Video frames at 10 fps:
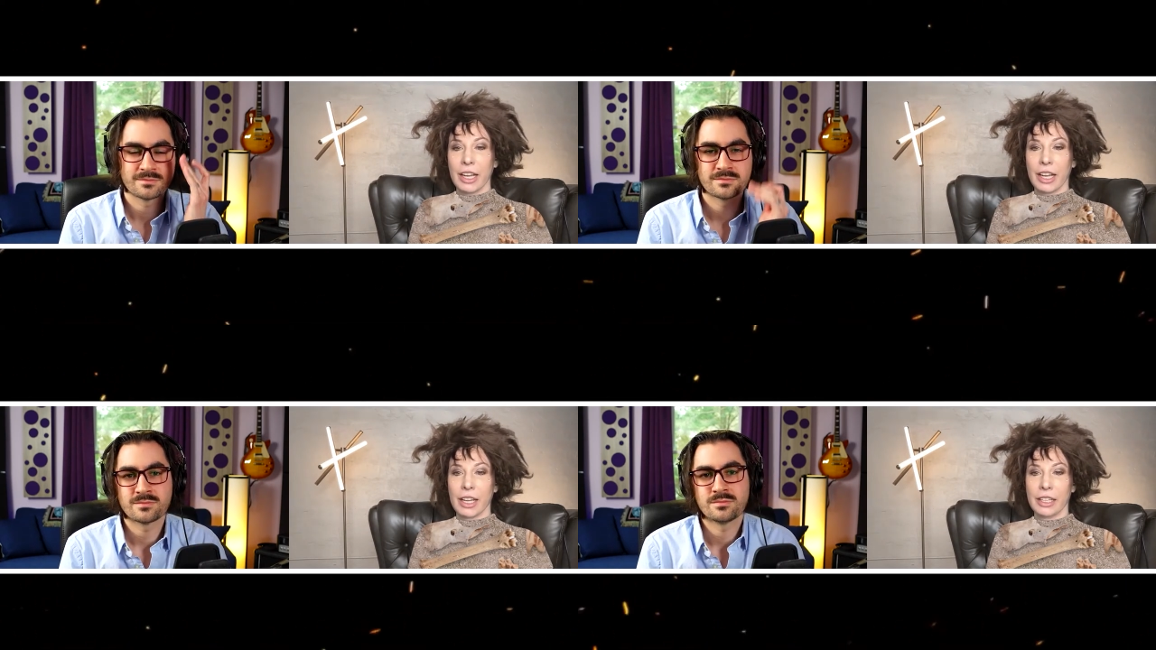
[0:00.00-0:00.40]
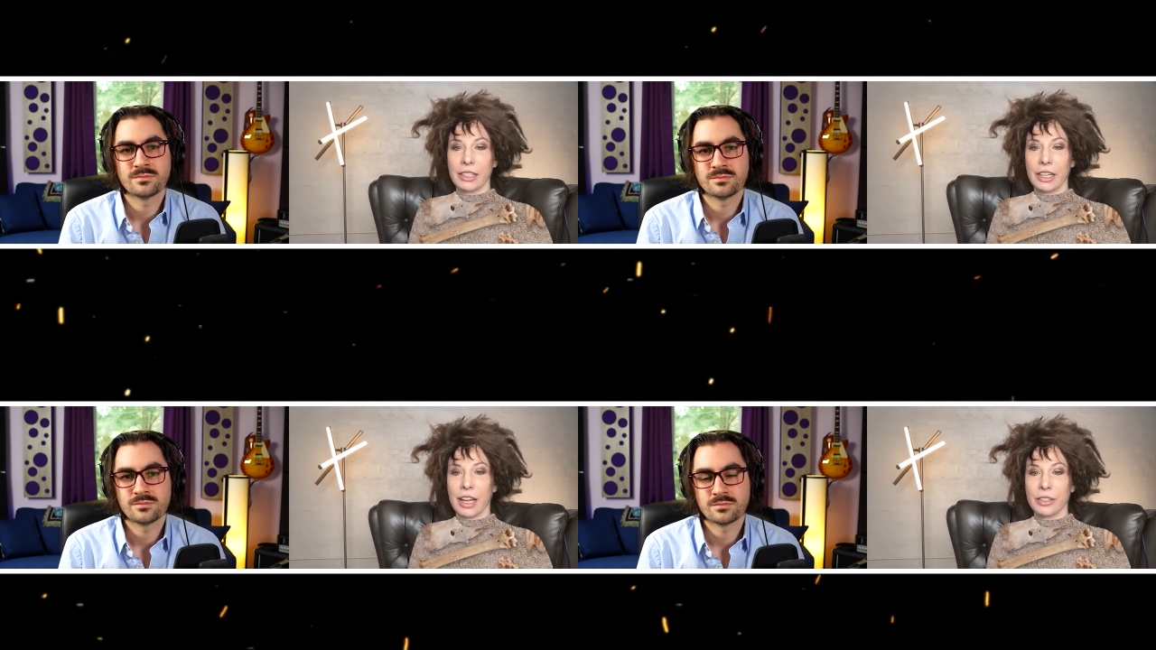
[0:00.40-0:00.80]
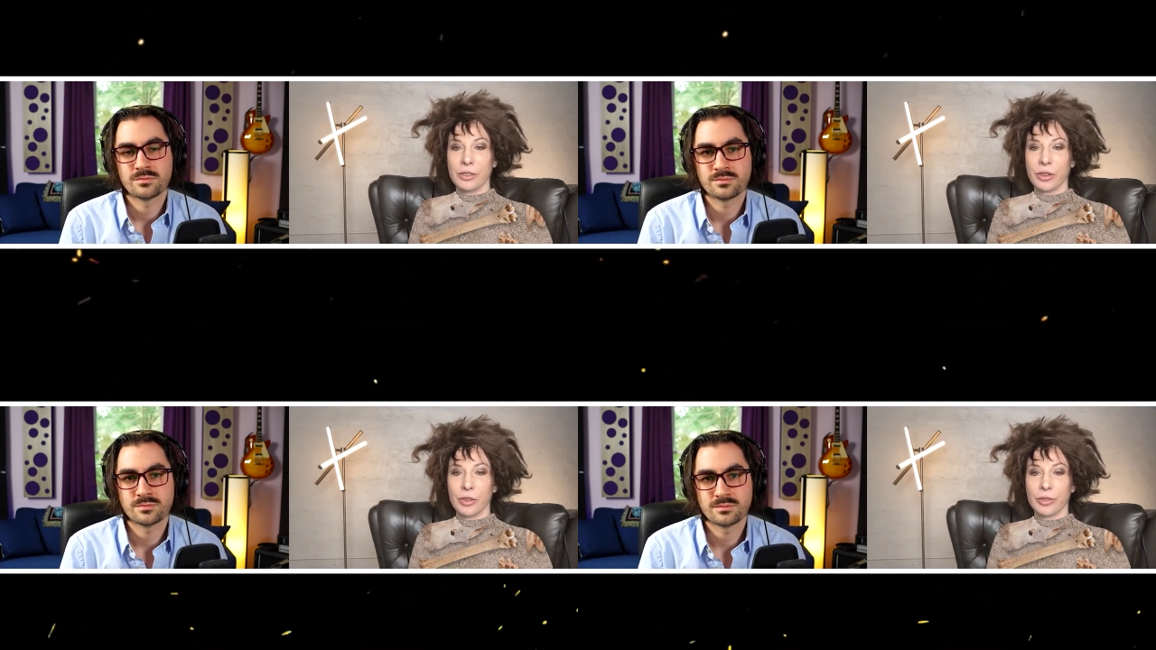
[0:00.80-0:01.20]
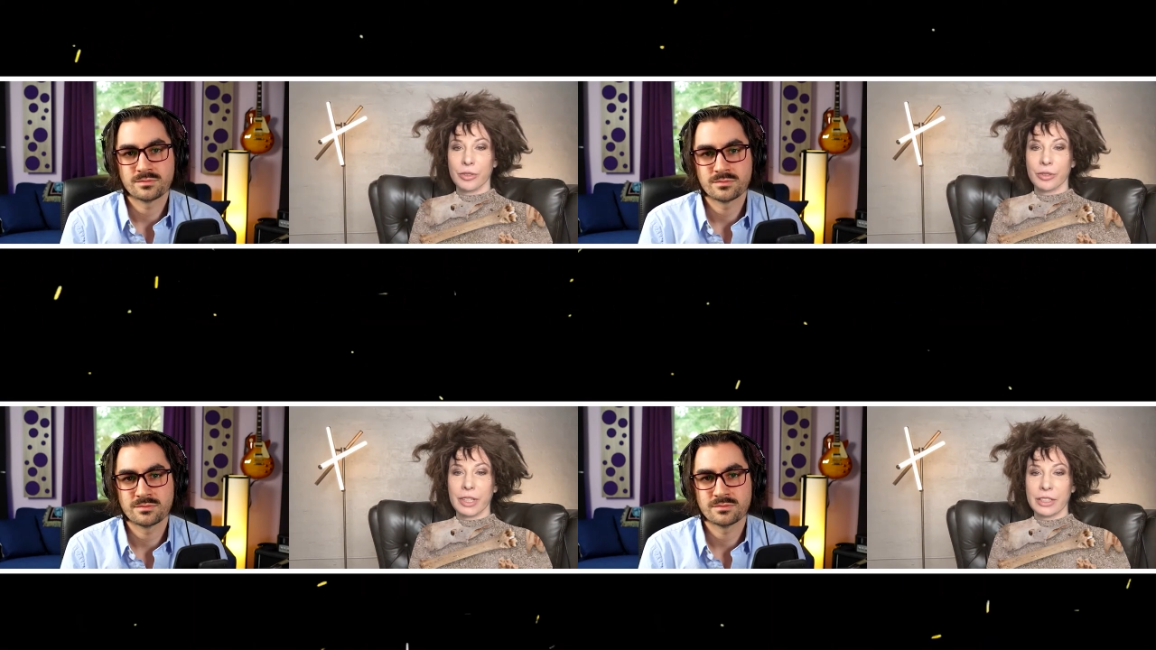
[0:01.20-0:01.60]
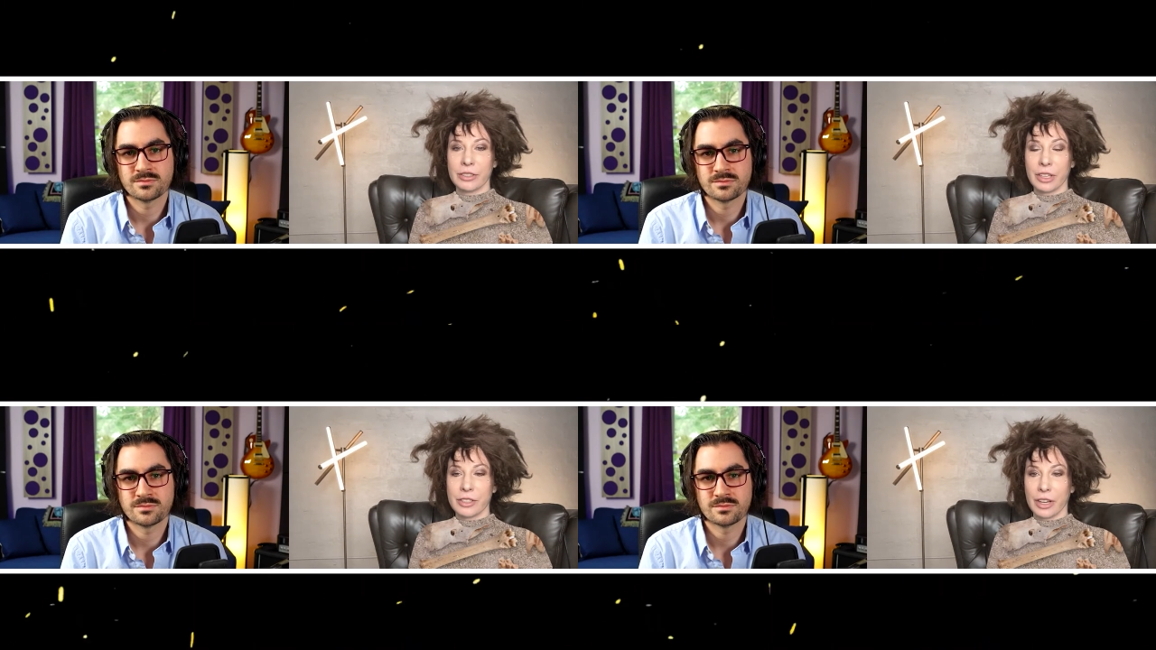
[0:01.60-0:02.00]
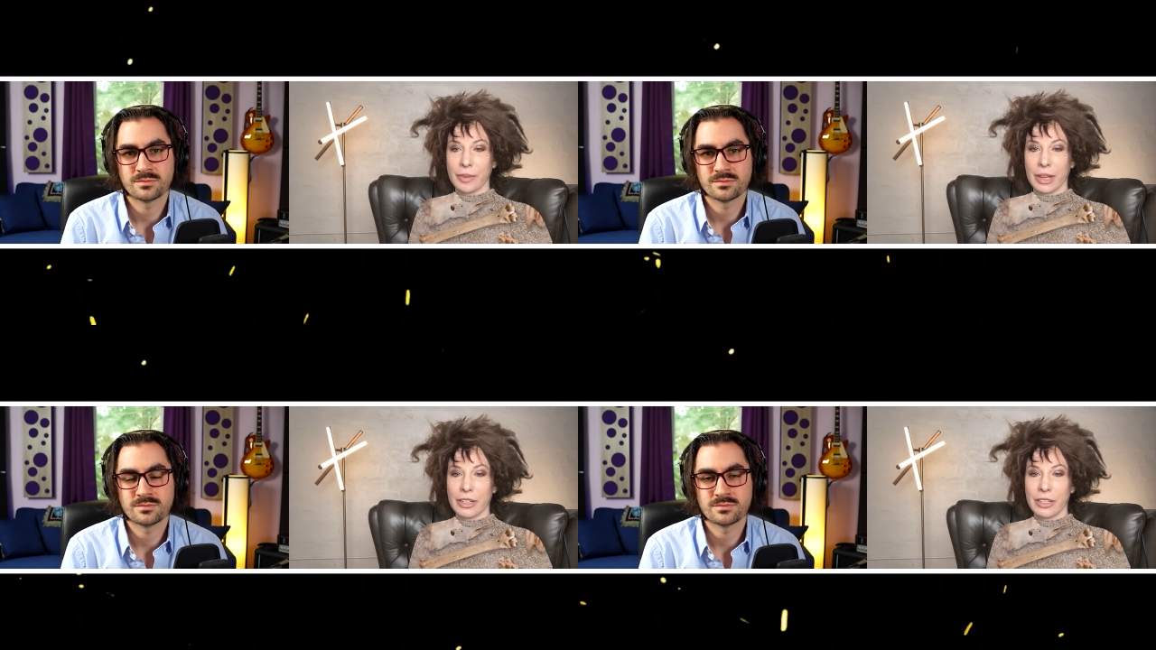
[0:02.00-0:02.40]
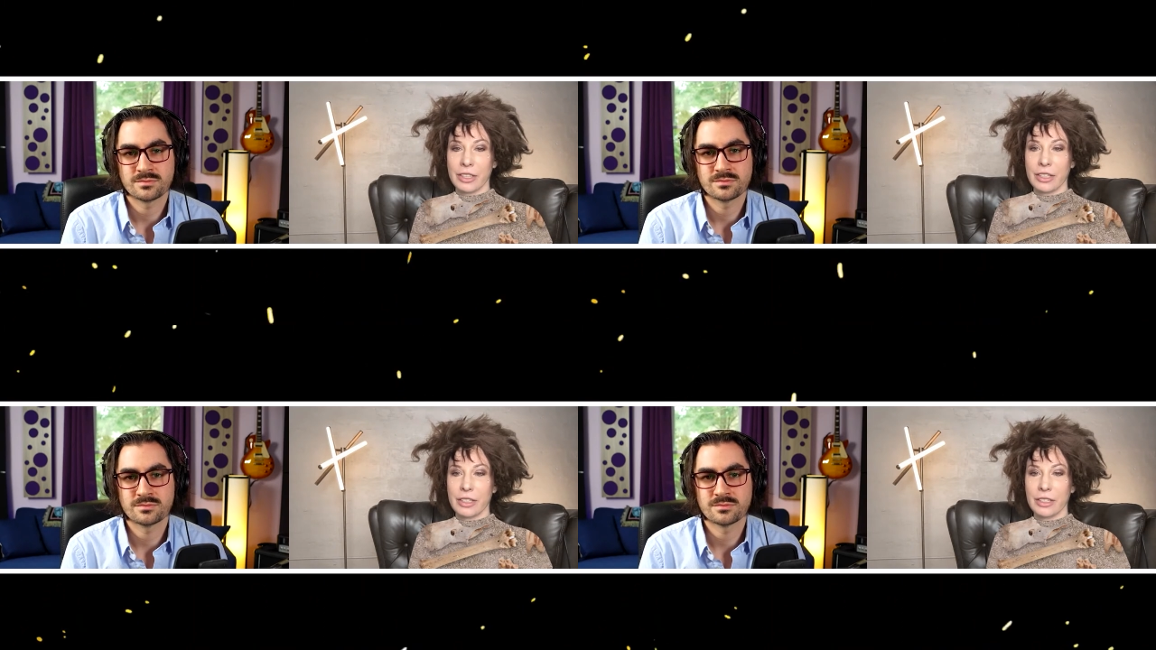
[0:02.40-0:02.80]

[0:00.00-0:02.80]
Speaker 1: And as you go through that structure, I imagine